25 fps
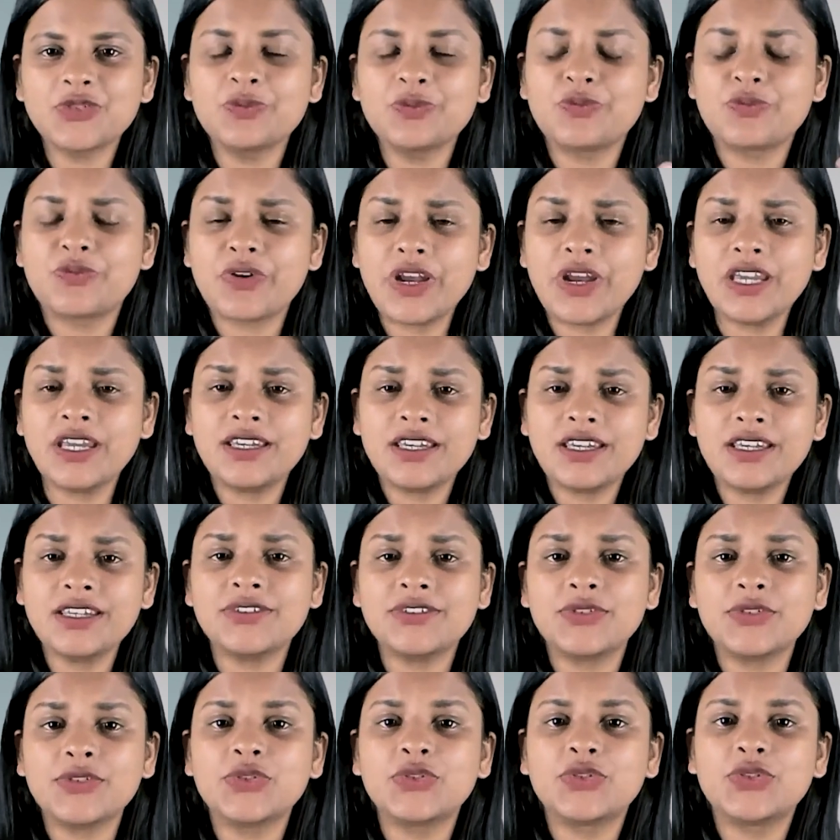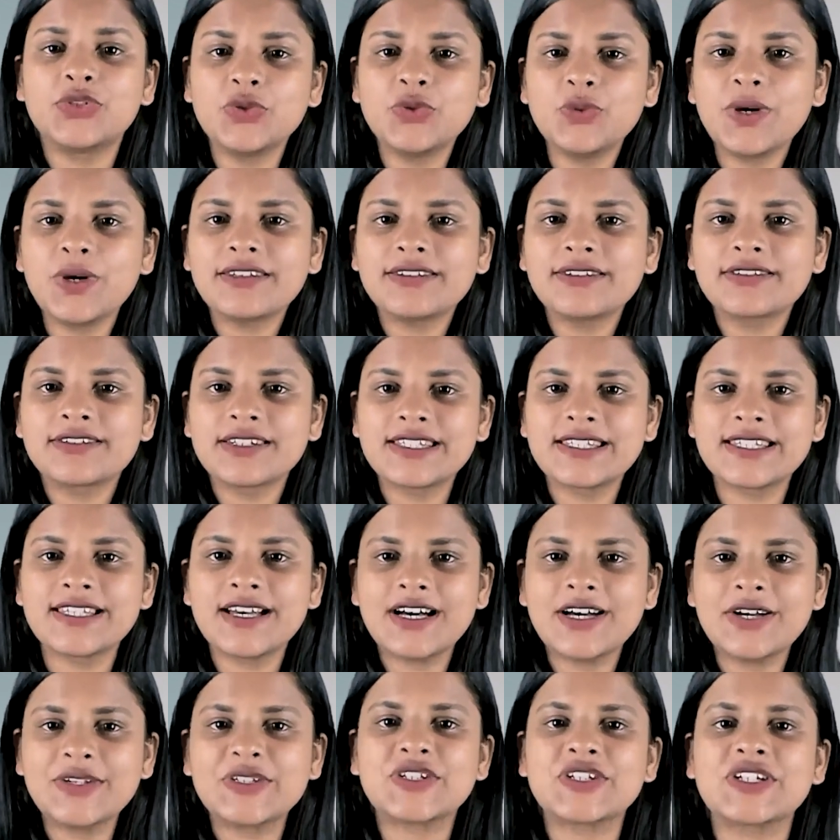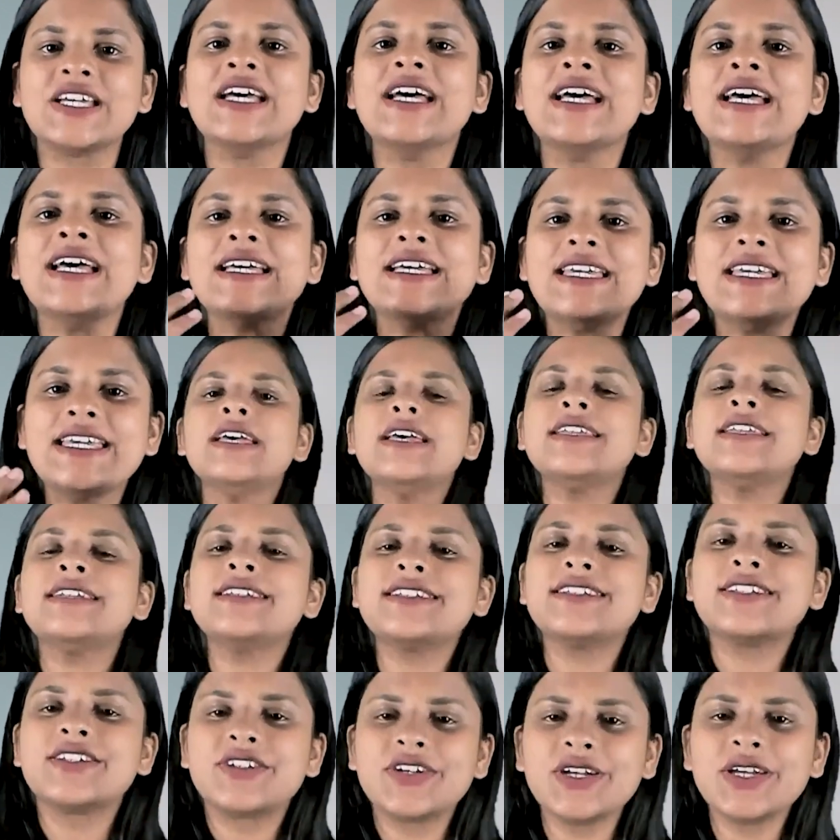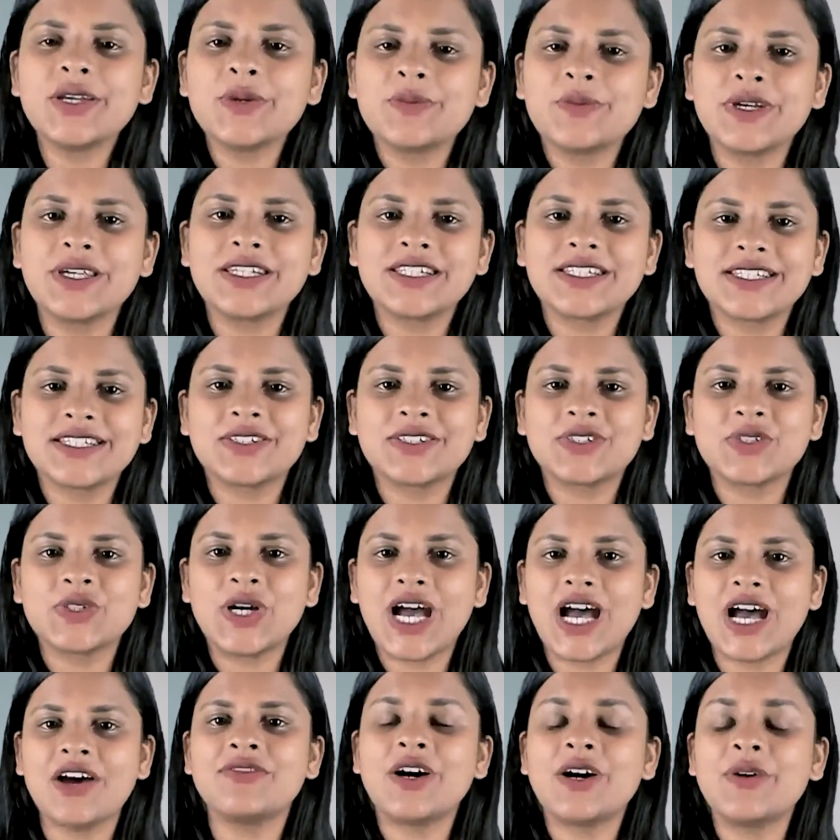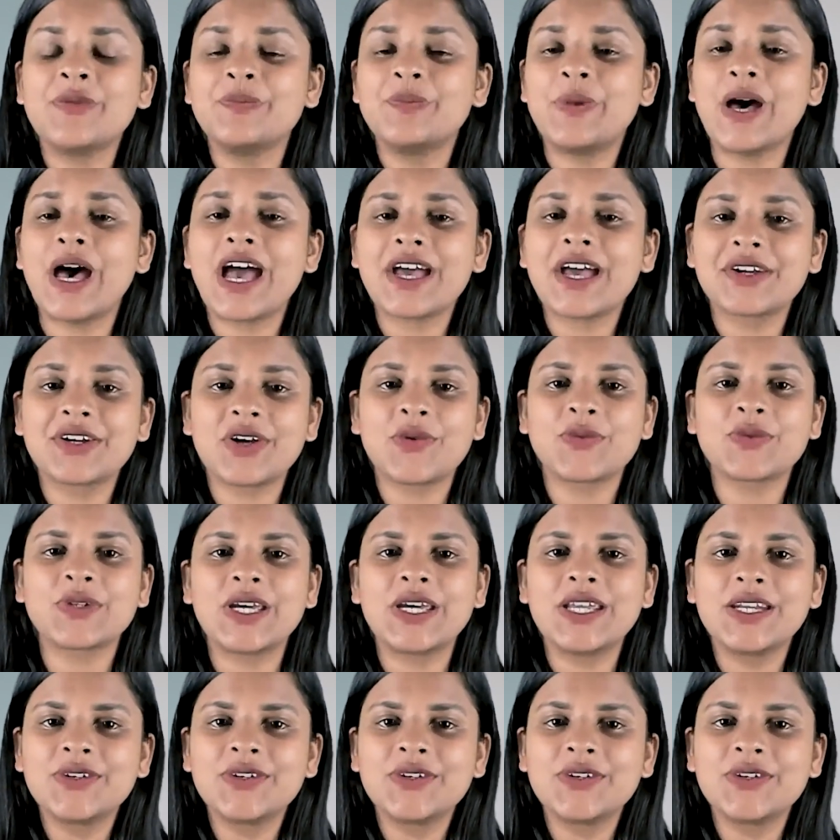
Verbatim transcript: to break into UX research, it is recommended to have a background